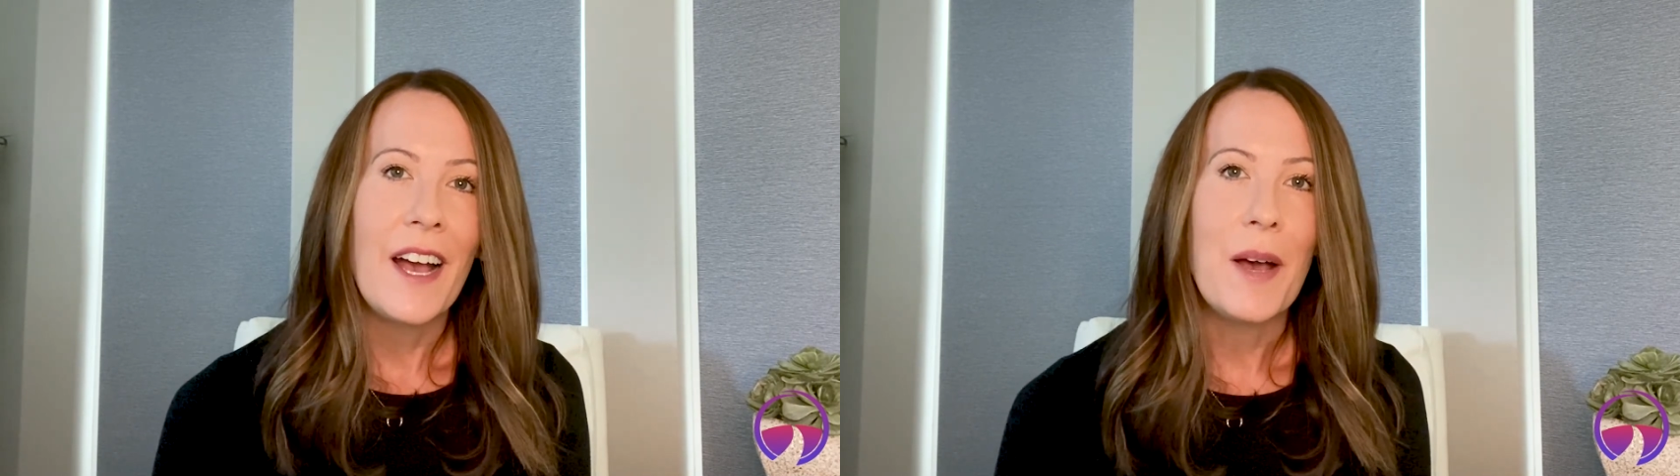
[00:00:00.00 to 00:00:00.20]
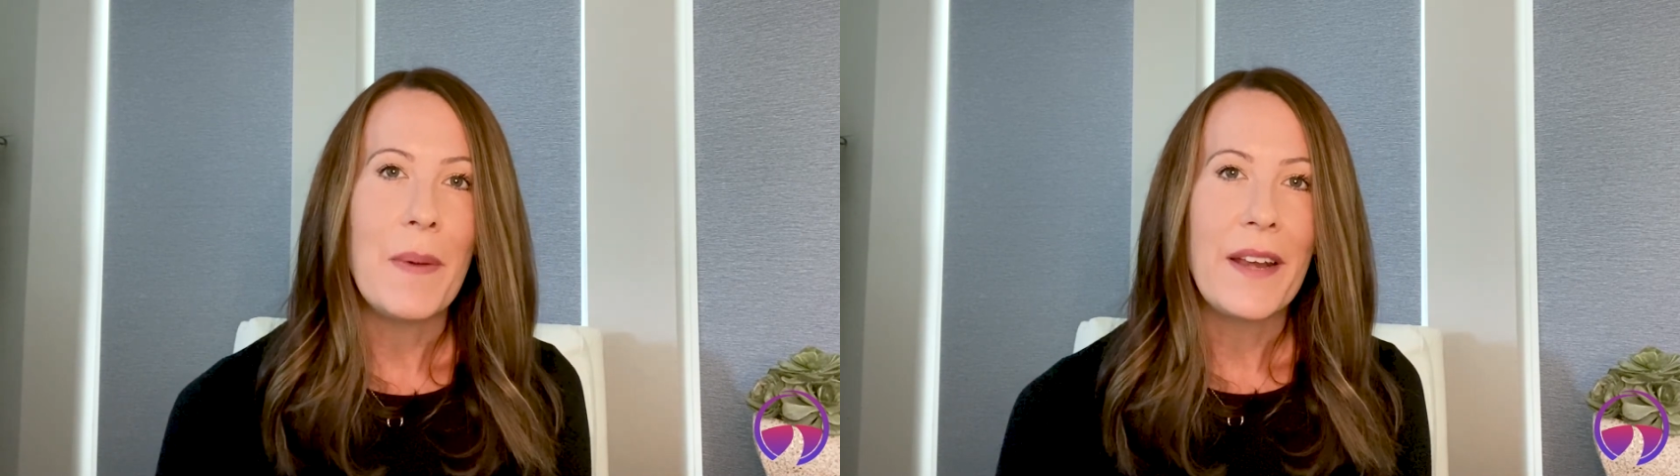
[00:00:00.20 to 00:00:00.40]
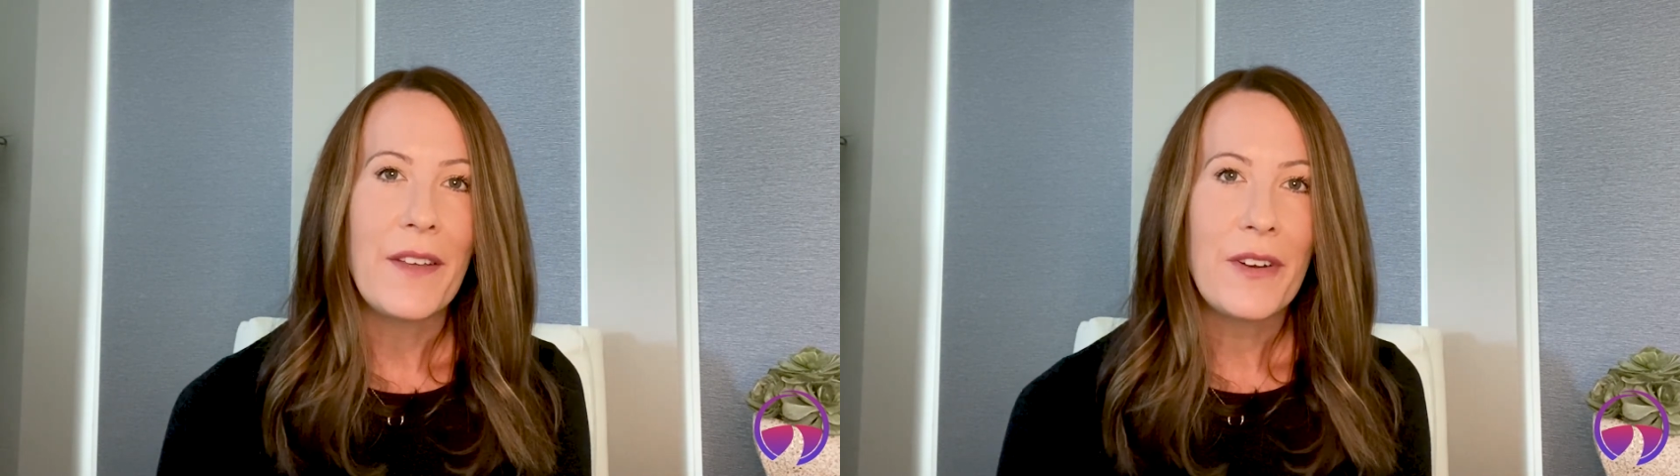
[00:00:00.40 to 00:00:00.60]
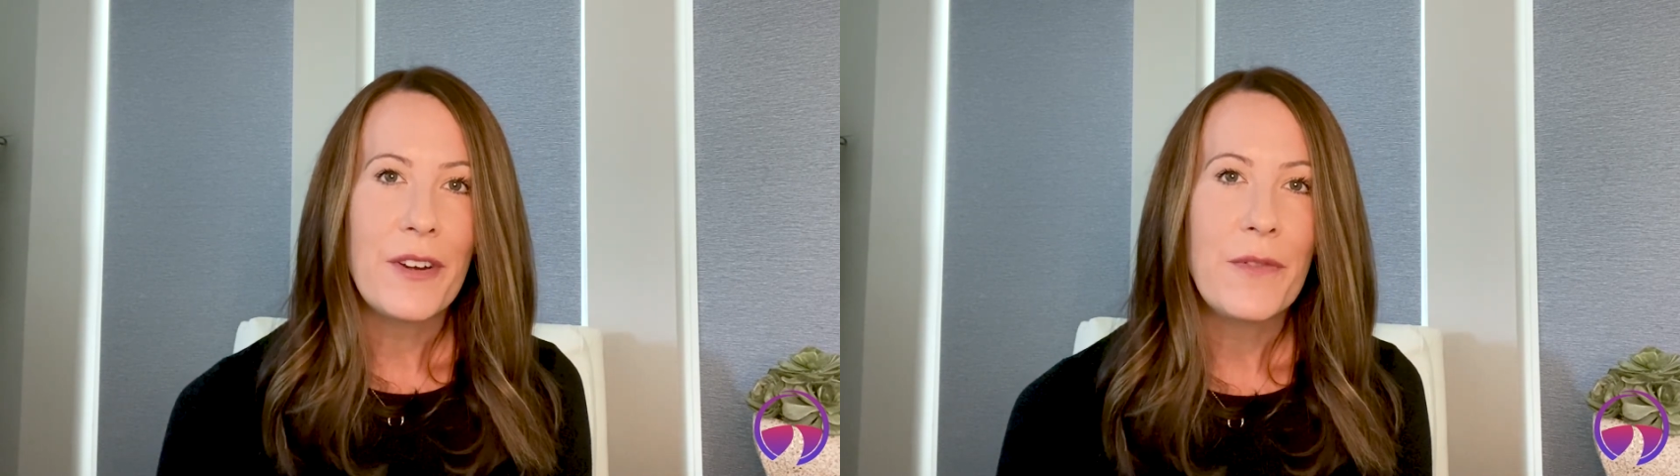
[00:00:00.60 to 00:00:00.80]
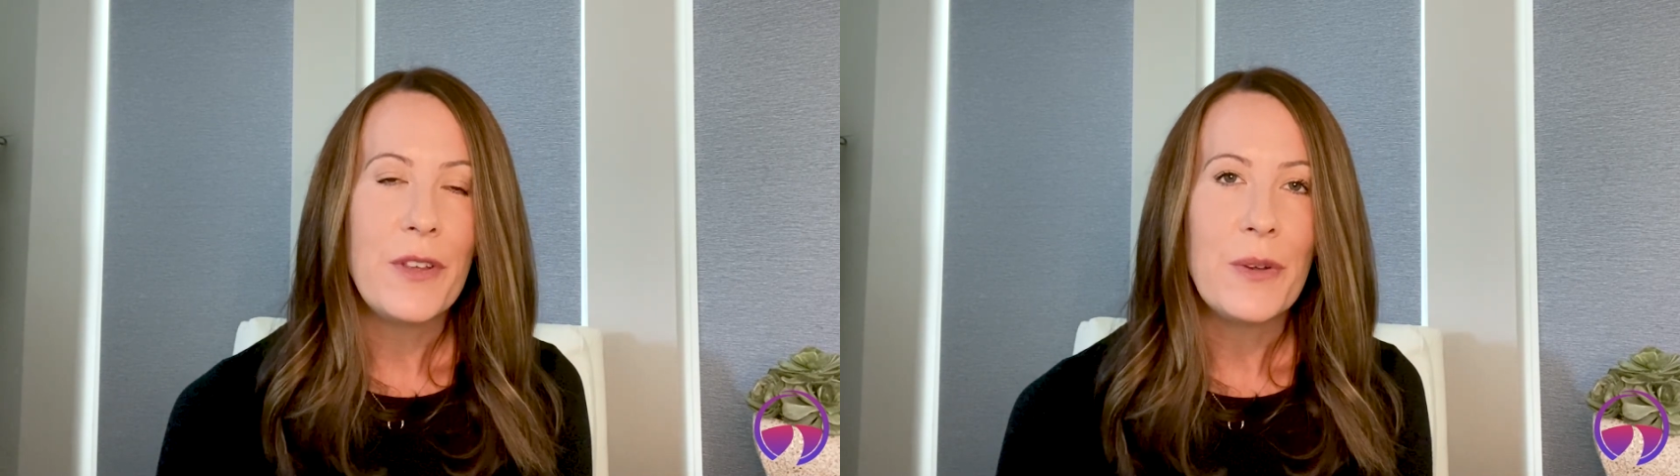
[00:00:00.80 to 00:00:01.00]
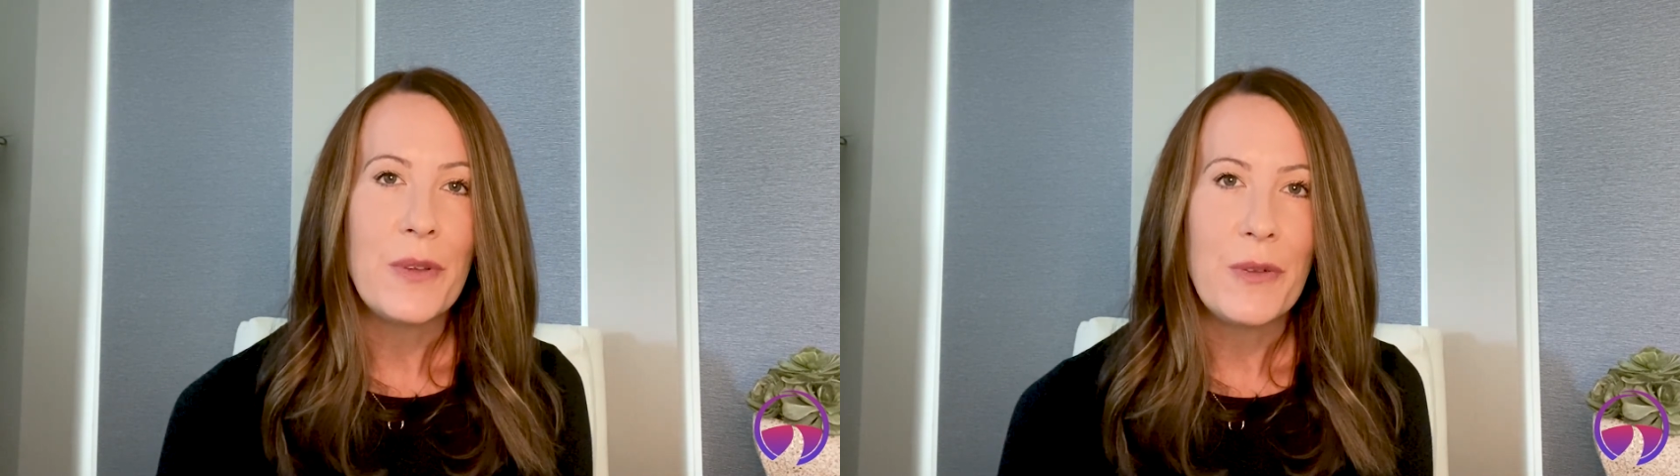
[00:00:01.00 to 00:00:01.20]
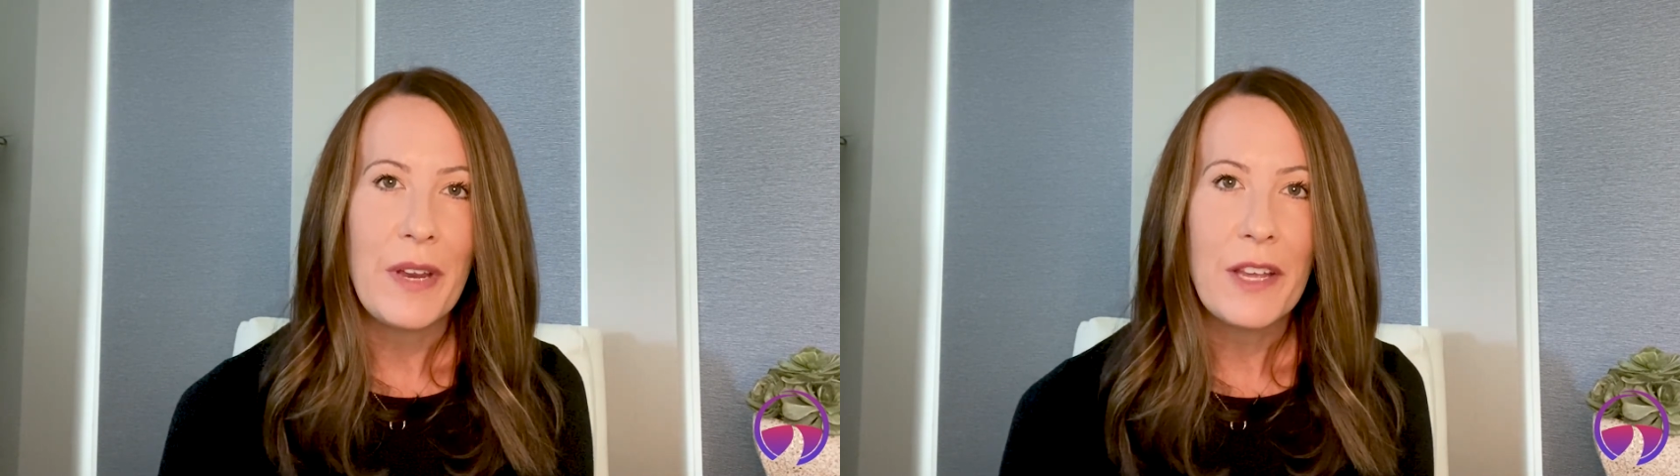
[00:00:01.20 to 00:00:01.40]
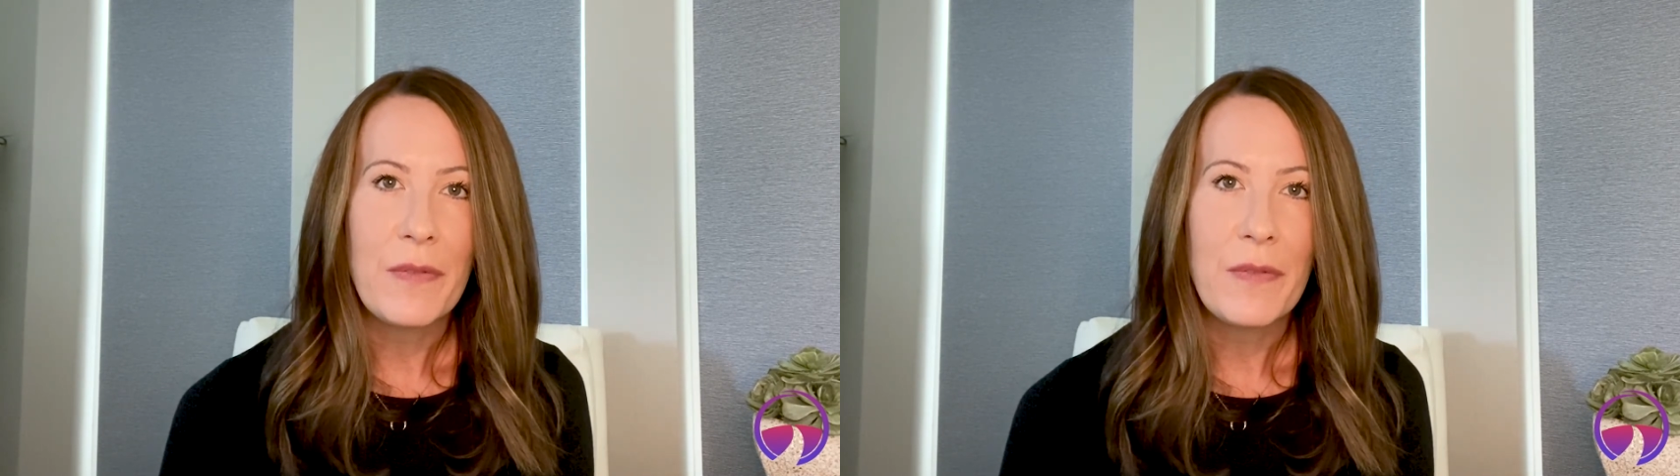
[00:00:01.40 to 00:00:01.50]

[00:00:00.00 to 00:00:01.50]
Another few unique